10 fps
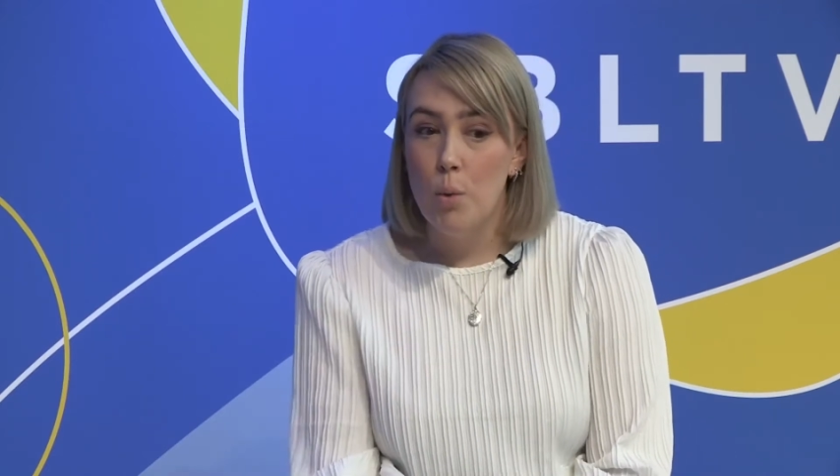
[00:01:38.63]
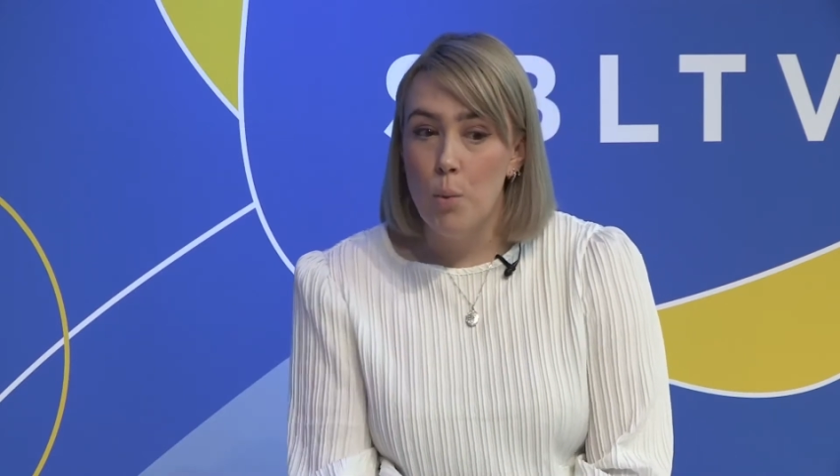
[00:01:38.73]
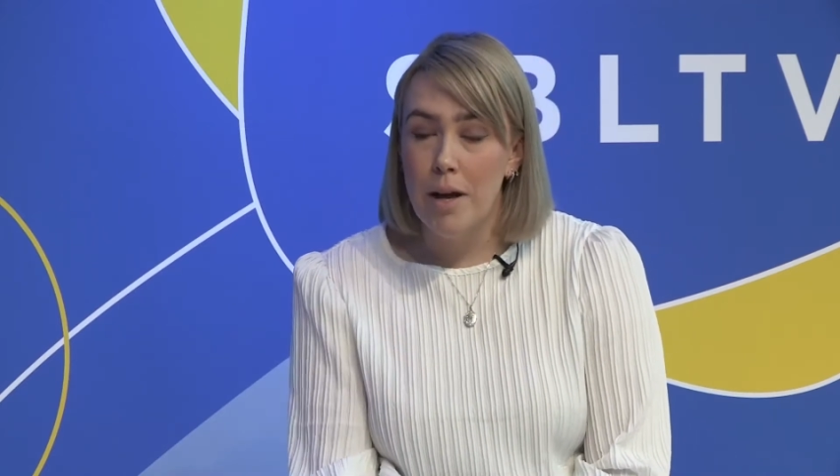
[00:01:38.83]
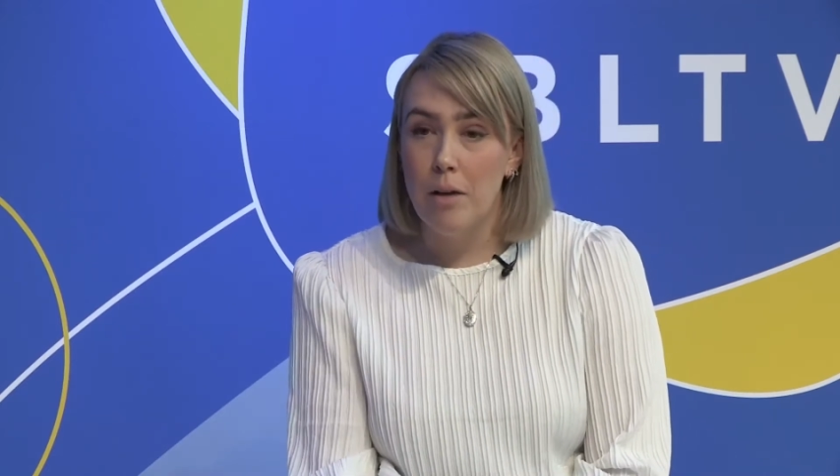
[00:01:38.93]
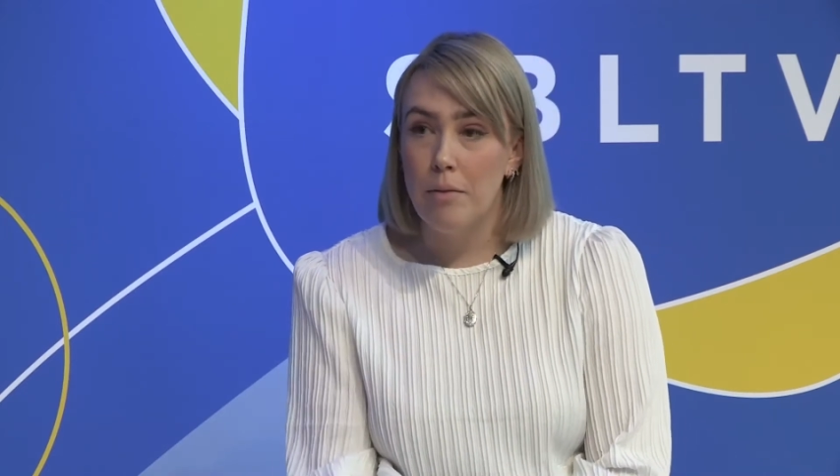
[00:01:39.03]

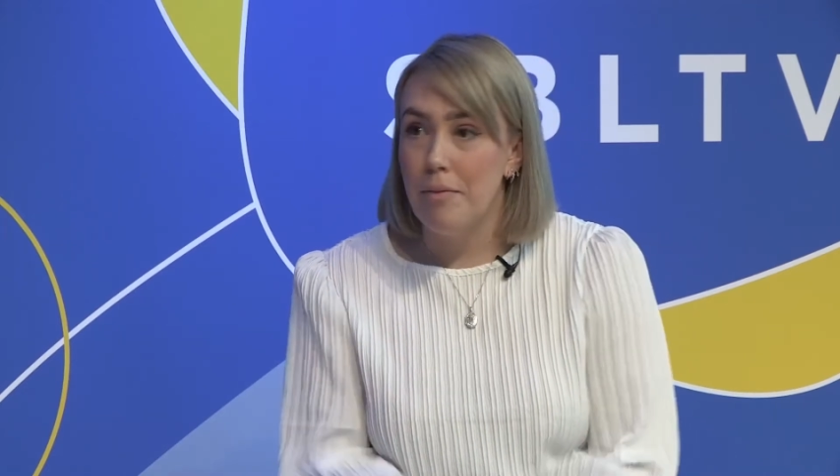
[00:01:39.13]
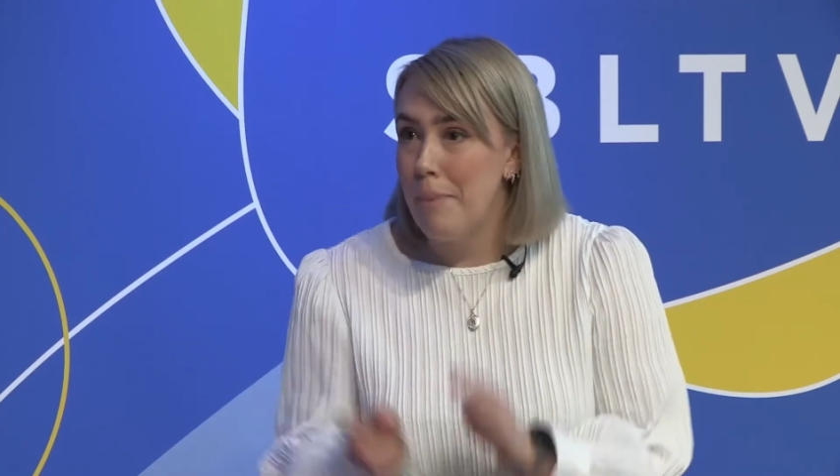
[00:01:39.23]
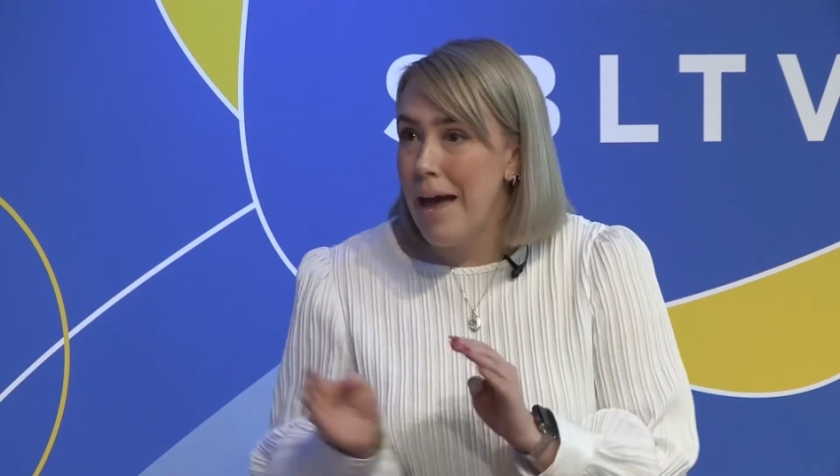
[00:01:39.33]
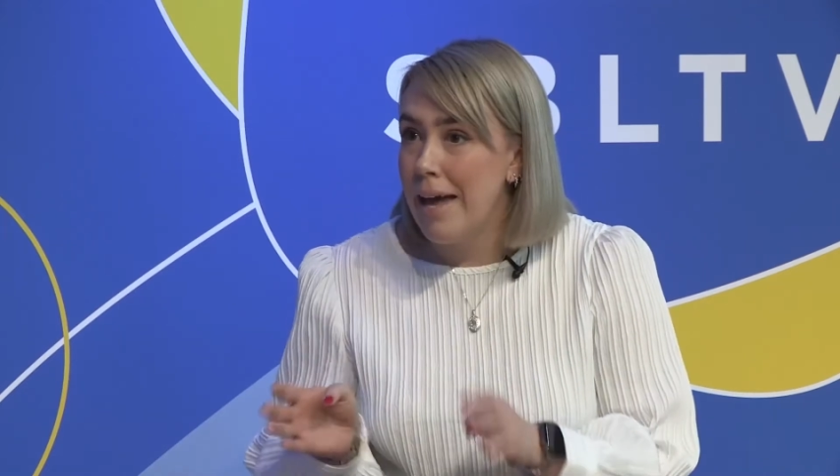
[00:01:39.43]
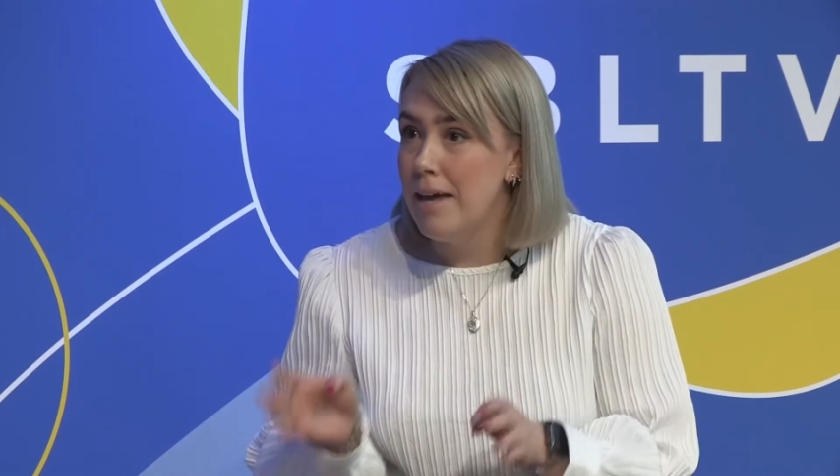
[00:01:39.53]
will
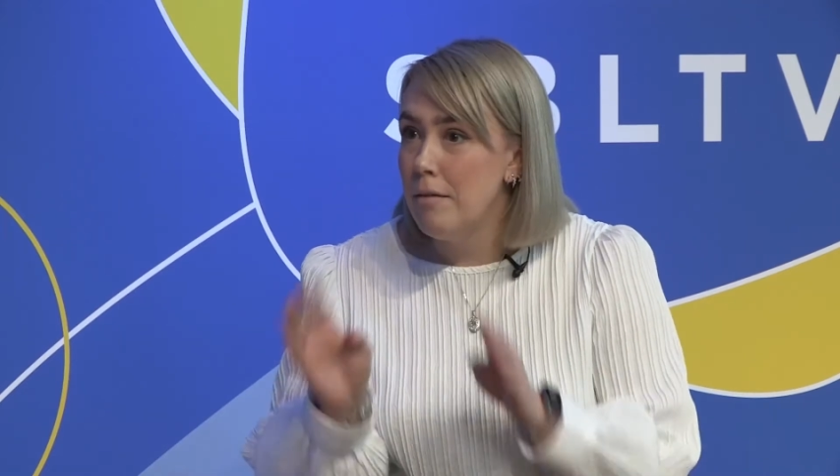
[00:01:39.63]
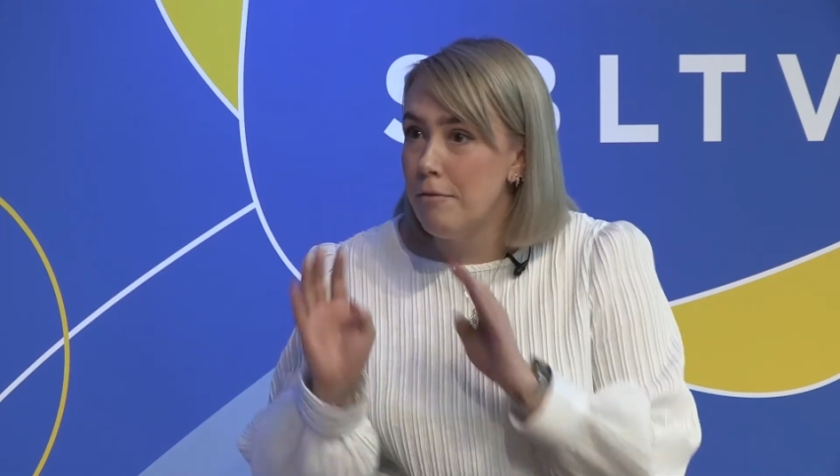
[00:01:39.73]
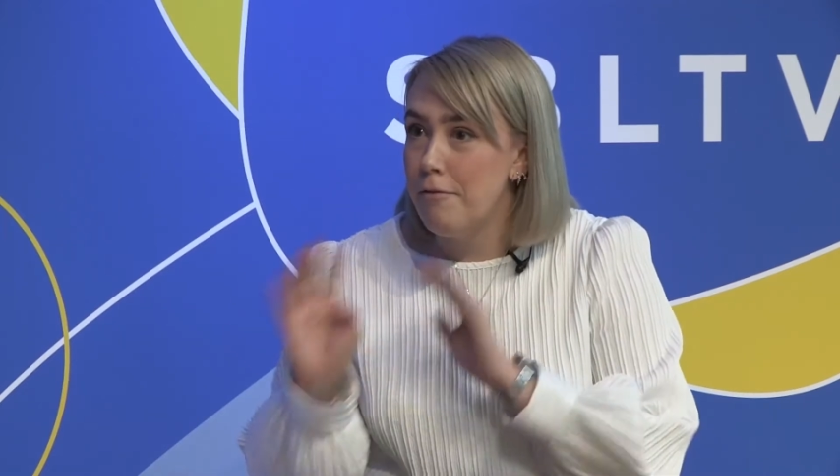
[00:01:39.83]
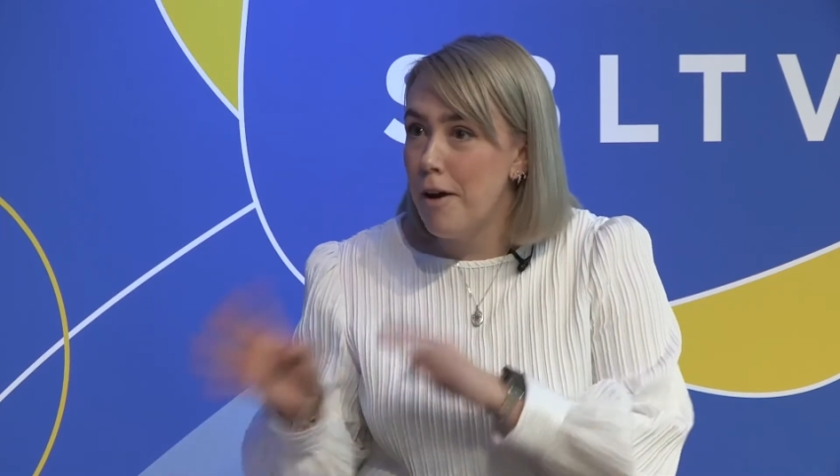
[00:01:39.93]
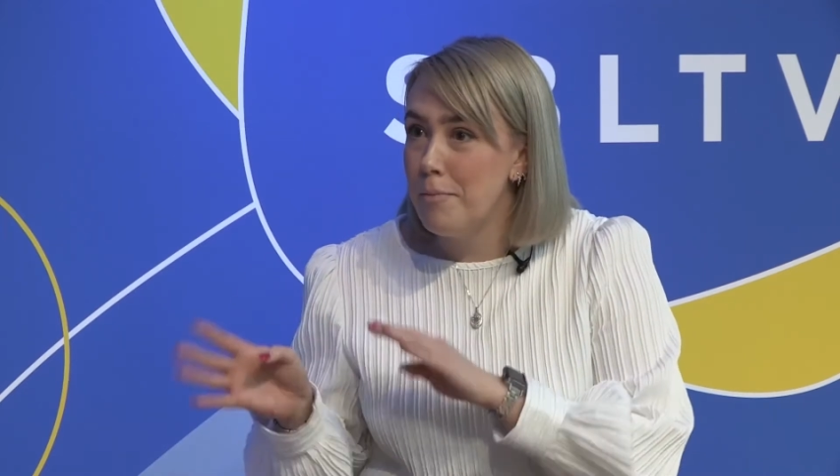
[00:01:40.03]
pay
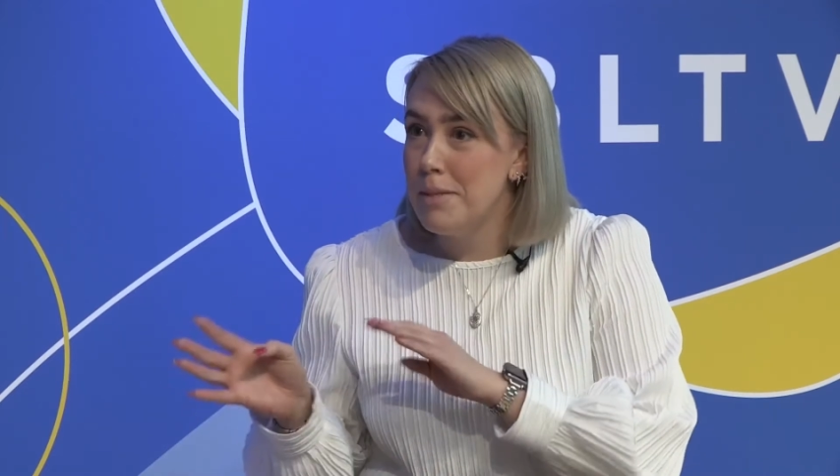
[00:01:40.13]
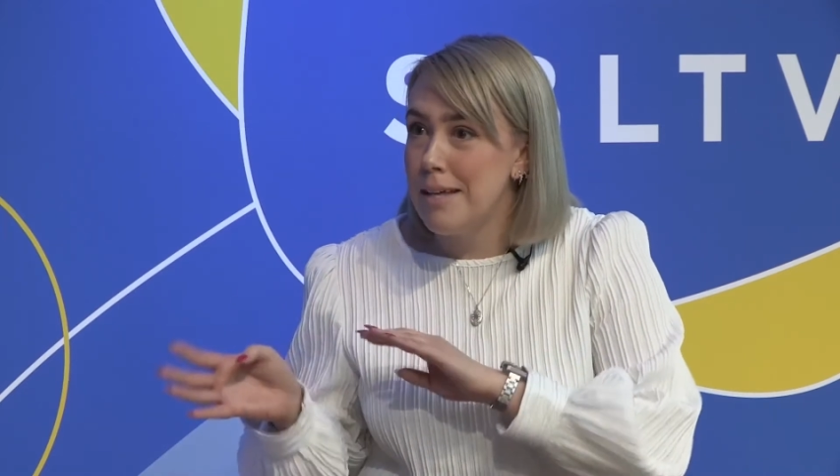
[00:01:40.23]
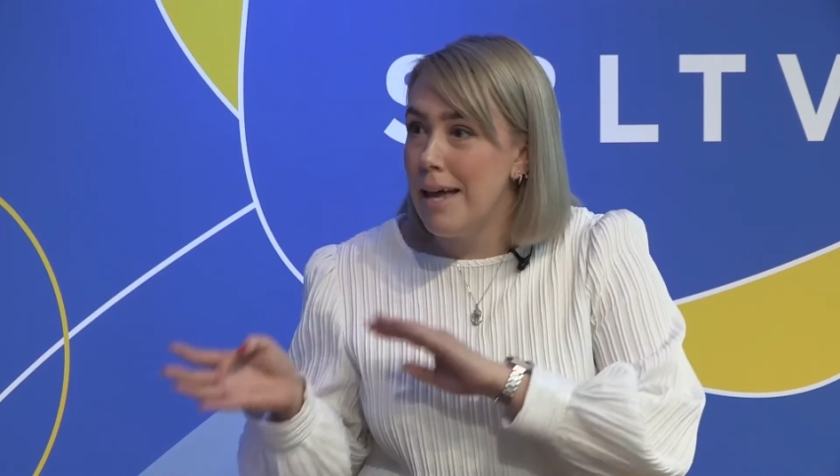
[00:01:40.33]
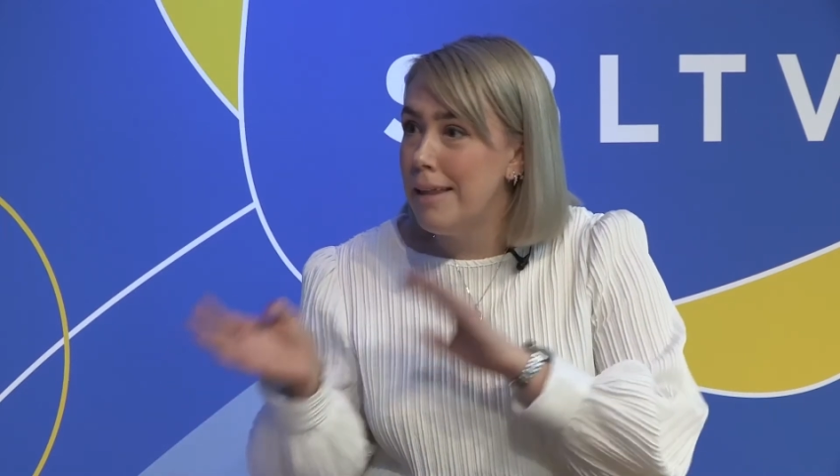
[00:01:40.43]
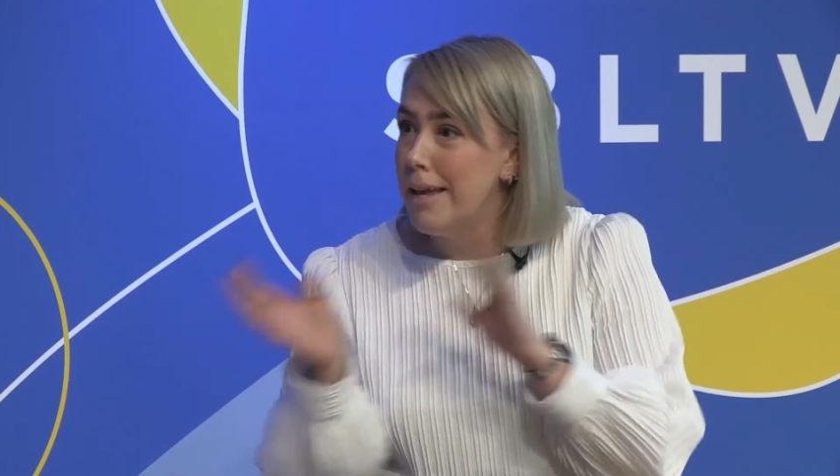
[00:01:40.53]

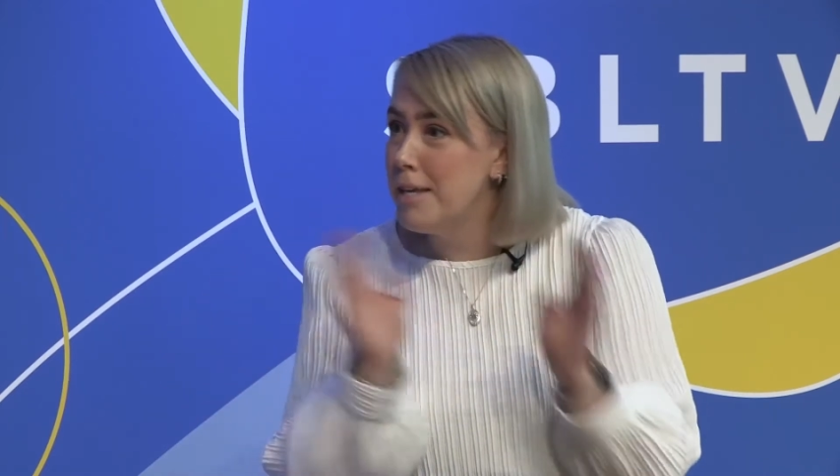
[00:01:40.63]
5%